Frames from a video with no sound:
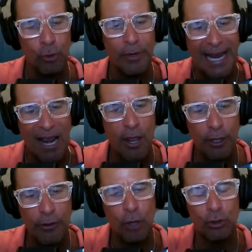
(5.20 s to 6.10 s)
get
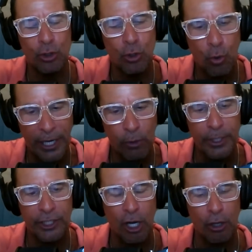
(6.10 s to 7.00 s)
those quick
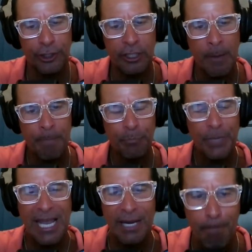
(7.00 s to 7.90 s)
results,
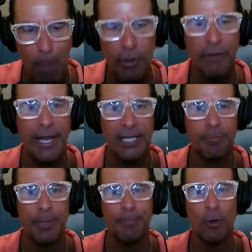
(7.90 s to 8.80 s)
it motivates
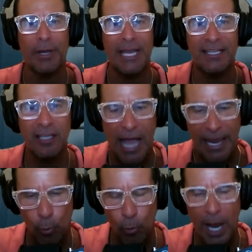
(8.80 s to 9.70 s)
people. It's like
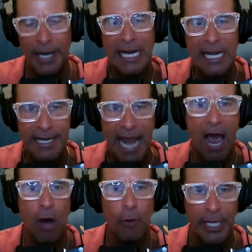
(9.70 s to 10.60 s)
running
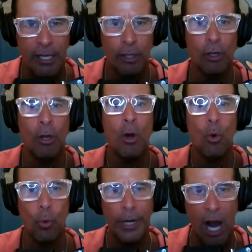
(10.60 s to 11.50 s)
downhill.
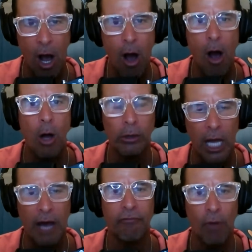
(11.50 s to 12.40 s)
We all
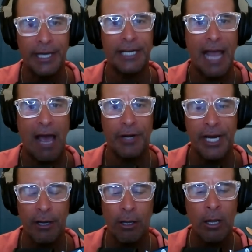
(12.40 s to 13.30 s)
love running
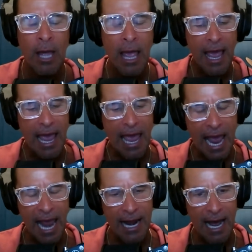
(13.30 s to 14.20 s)
downhill.
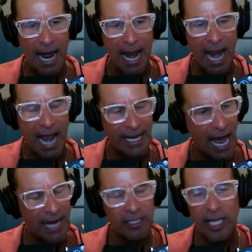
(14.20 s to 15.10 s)
And I, I
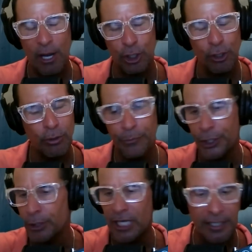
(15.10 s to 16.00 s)
gotta say, you you
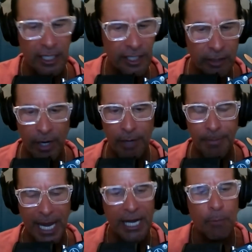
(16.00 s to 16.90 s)
said this at the very
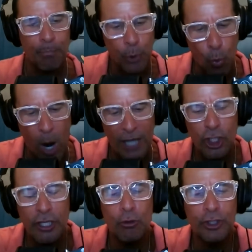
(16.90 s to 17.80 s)
beginning. Watching
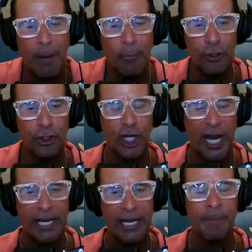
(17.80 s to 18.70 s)
those numbers
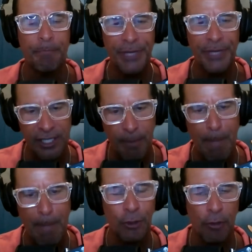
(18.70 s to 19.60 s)
change is a
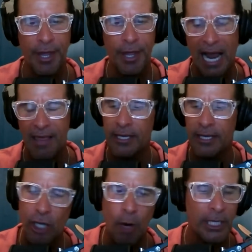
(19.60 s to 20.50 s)
mental thing. I think
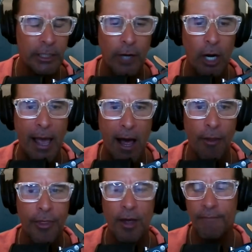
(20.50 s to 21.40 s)
so much of our
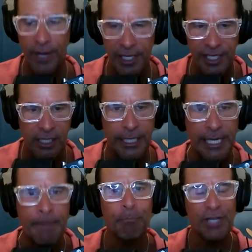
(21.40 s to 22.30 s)
health physically
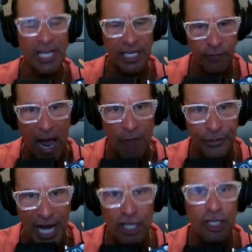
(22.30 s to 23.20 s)
is
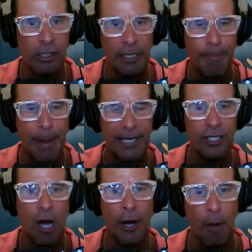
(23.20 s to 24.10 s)
foundationally based
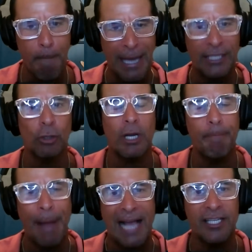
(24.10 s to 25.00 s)
on our mental
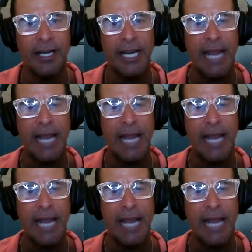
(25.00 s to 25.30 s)
capacity